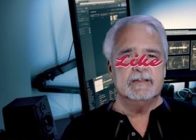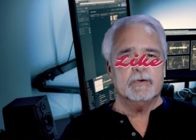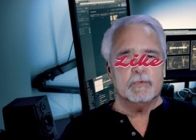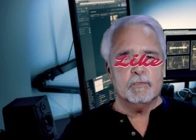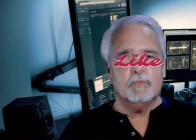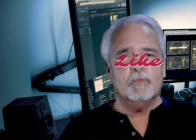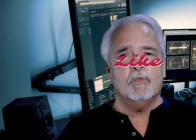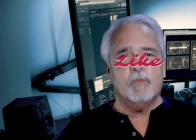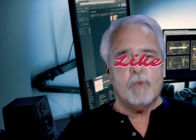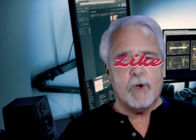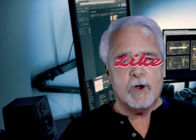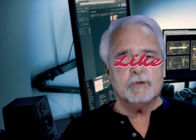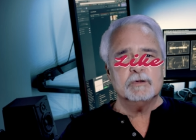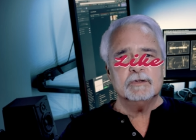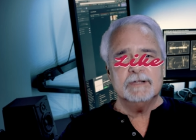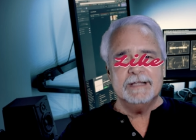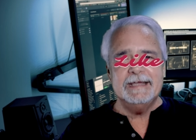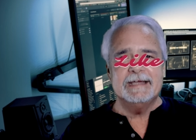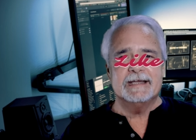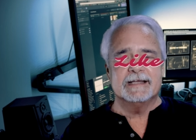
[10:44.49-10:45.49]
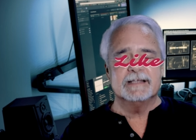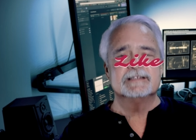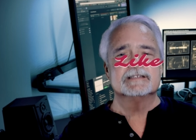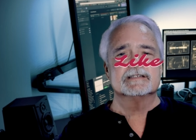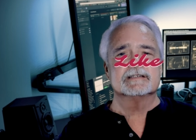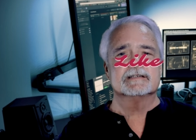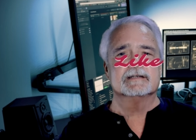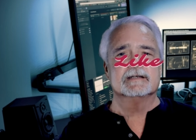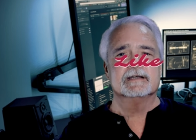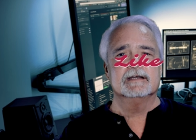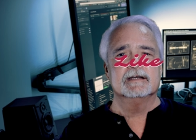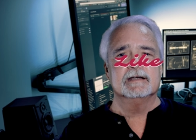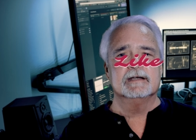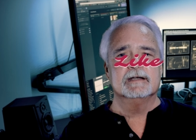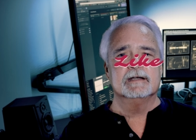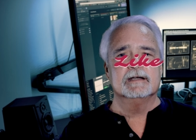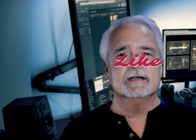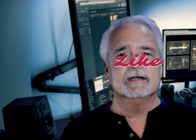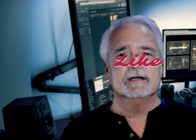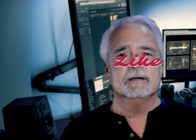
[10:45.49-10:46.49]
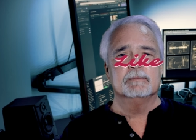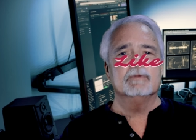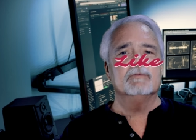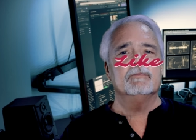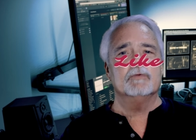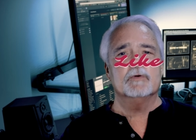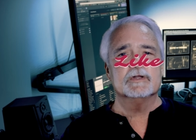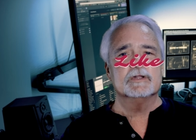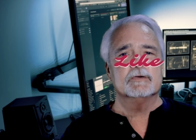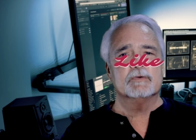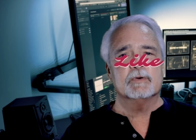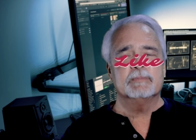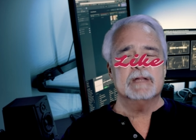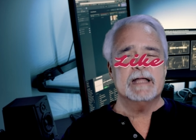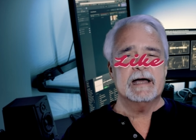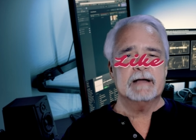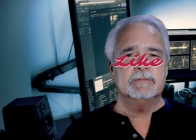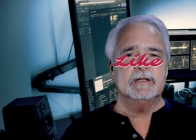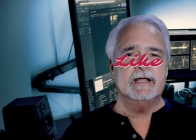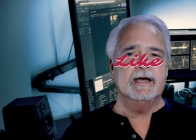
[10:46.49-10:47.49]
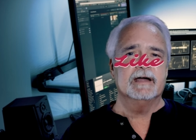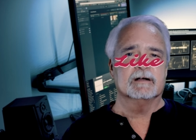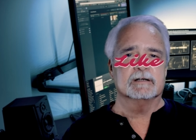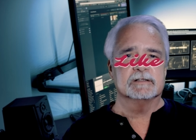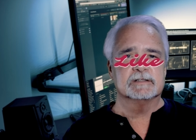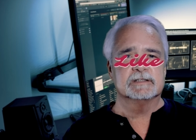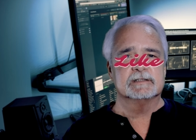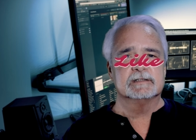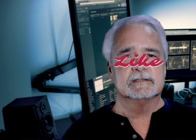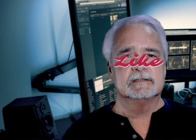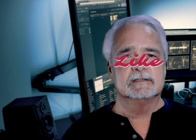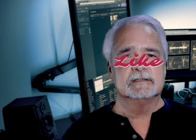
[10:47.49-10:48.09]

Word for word: there were leagues before there were black players.